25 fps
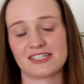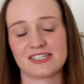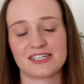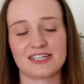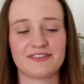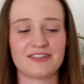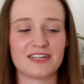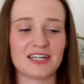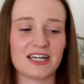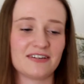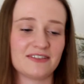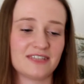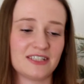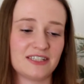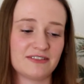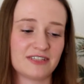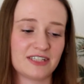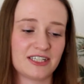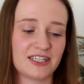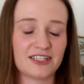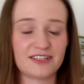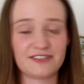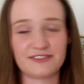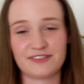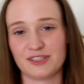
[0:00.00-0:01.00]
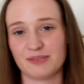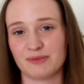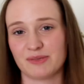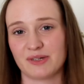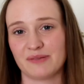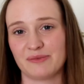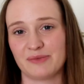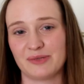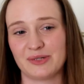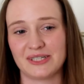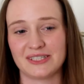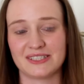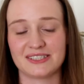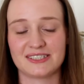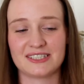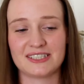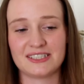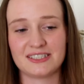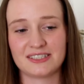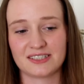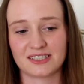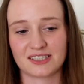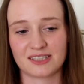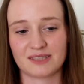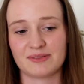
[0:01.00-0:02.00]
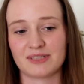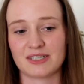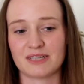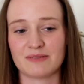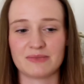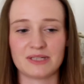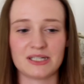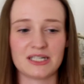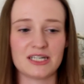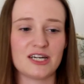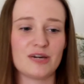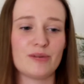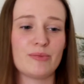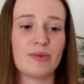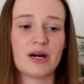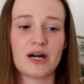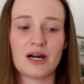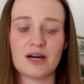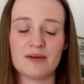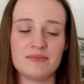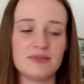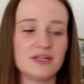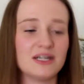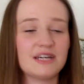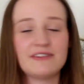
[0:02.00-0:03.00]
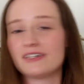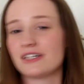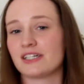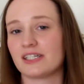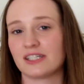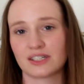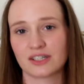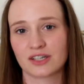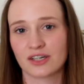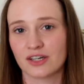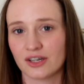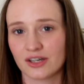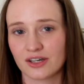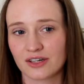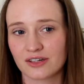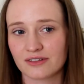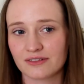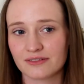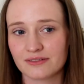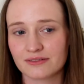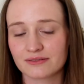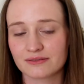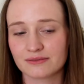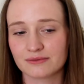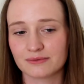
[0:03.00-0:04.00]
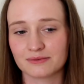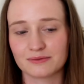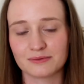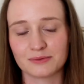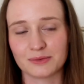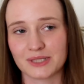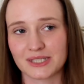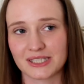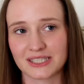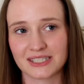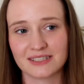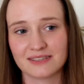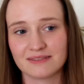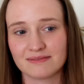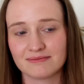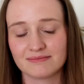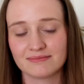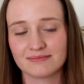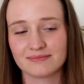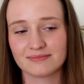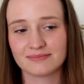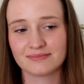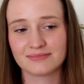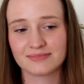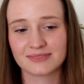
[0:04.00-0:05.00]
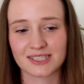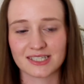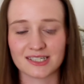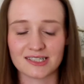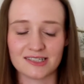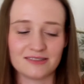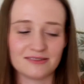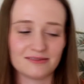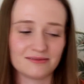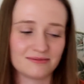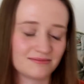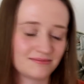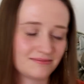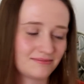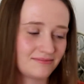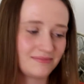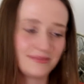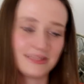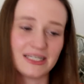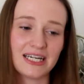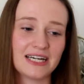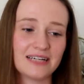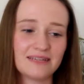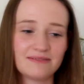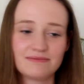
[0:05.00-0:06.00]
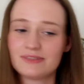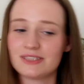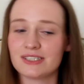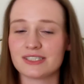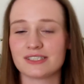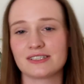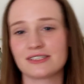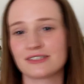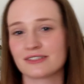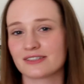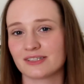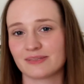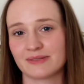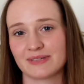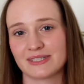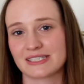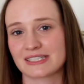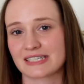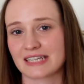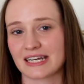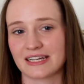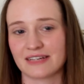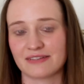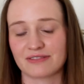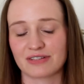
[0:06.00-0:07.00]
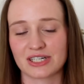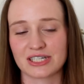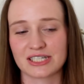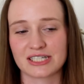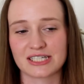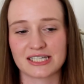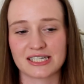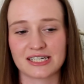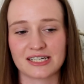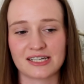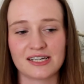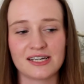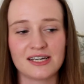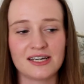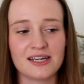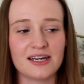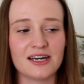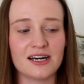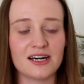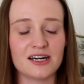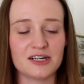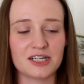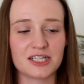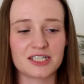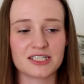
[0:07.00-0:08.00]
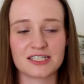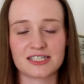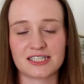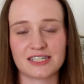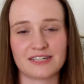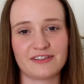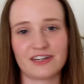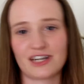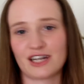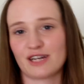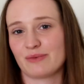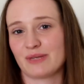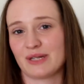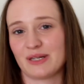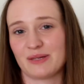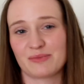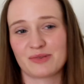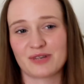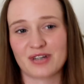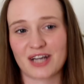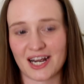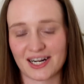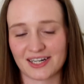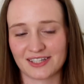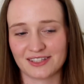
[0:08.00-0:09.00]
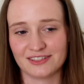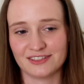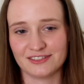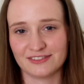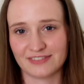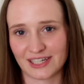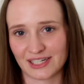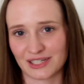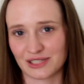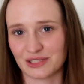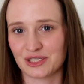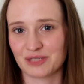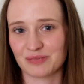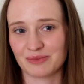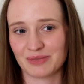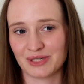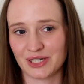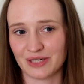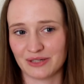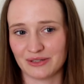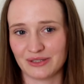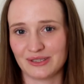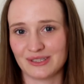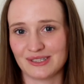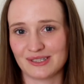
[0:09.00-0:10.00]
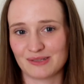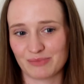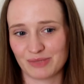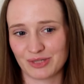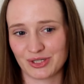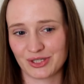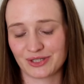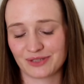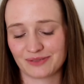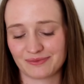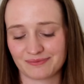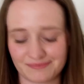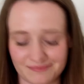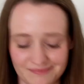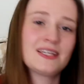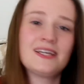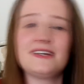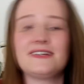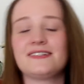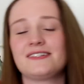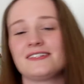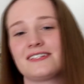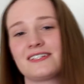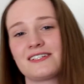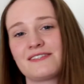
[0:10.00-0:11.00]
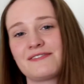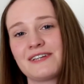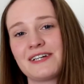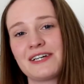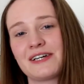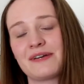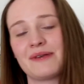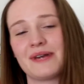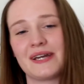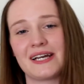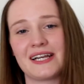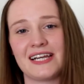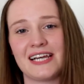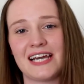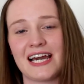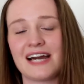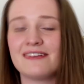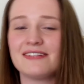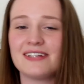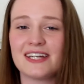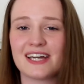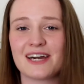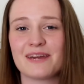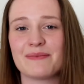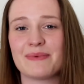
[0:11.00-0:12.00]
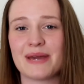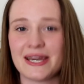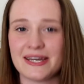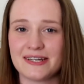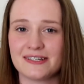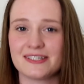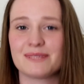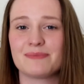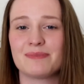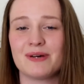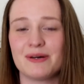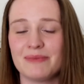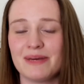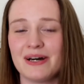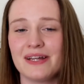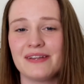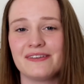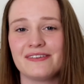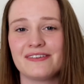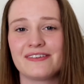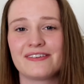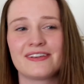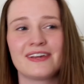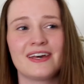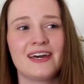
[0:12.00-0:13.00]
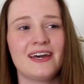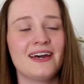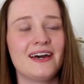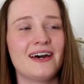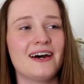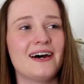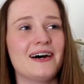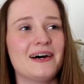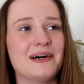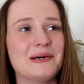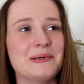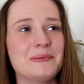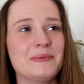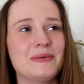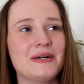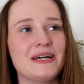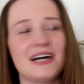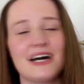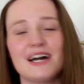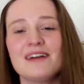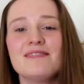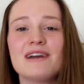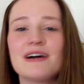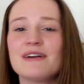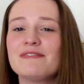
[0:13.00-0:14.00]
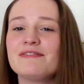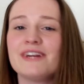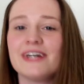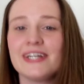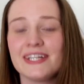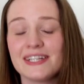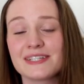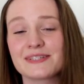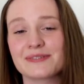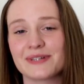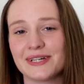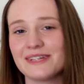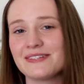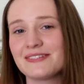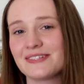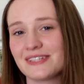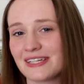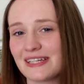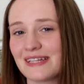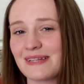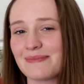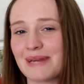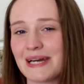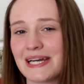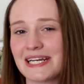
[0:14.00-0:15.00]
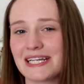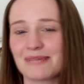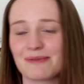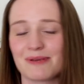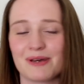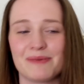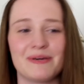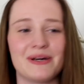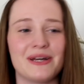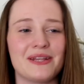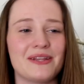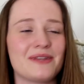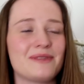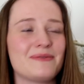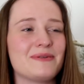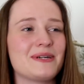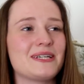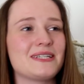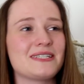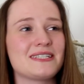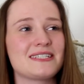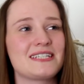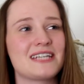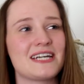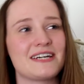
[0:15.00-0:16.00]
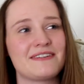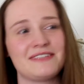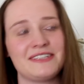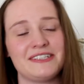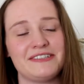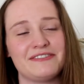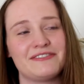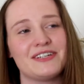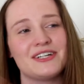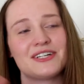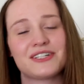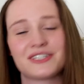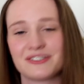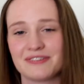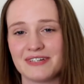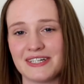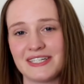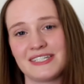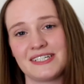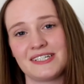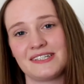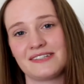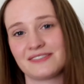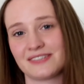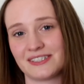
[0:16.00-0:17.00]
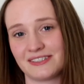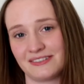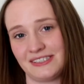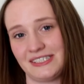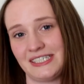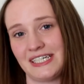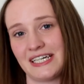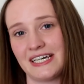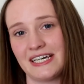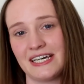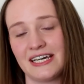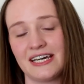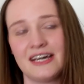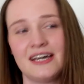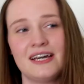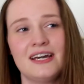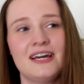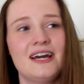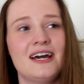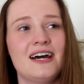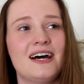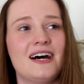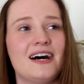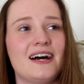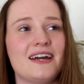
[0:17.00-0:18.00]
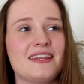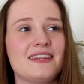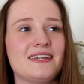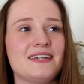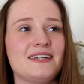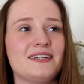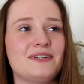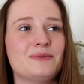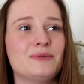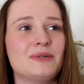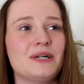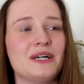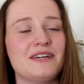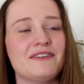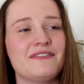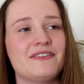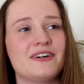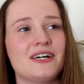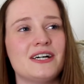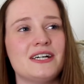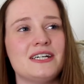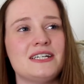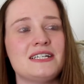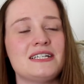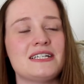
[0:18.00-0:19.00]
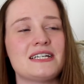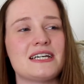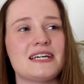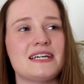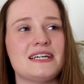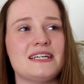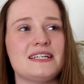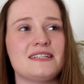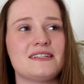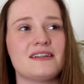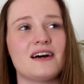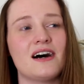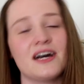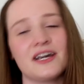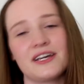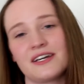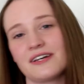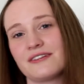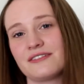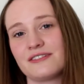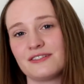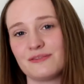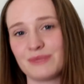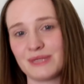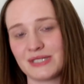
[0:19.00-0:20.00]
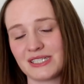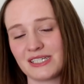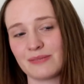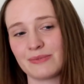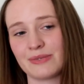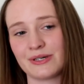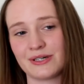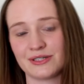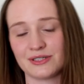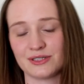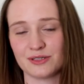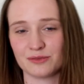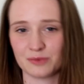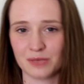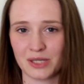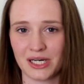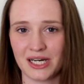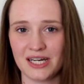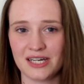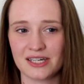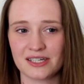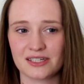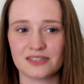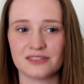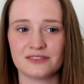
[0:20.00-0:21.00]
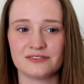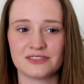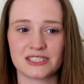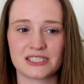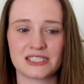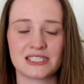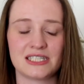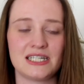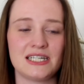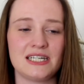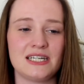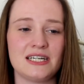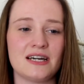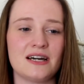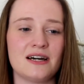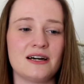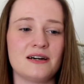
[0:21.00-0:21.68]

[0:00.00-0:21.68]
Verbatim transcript: So if you have any really good female miles, then chuck them down below, but I'm never going to cook with it. So yeah, just it's got to be entertaining writing because uh, there's never going to be any practical value to me owning this book. So just very quickly, have a look at pages per month. Um, I'm, I'm, finding this quite interesting, the pages per month, because it's definitely fluctuating throughout the year. I think what I find is I go through busier periods at work, obviously.